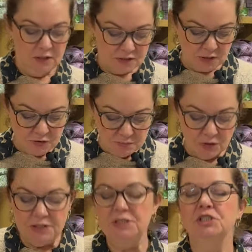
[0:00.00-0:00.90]
So the
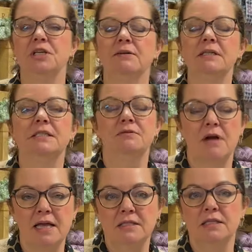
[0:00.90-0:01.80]
money the charity
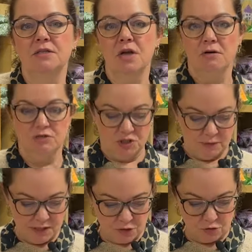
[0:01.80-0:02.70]
raises goes to
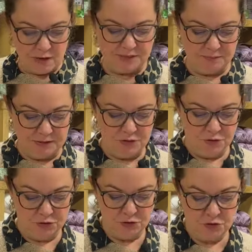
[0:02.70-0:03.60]
an incredibly
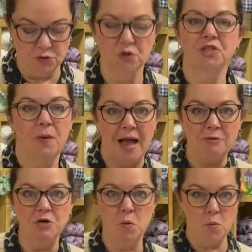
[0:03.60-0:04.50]
good cause. So
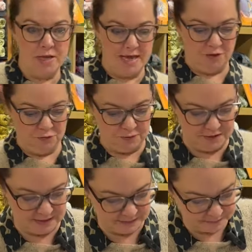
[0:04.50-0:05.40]
how can we help
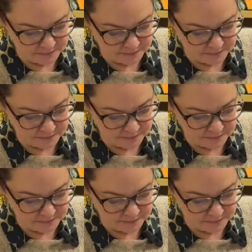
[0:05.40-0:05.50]
with that?